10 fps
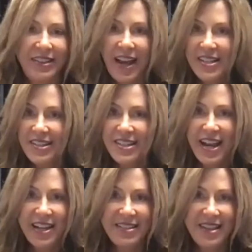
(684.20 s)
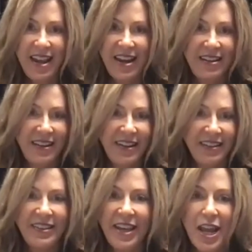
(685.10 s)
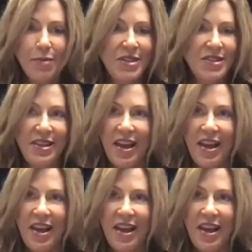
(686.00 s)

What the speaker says: nightstands and lamps,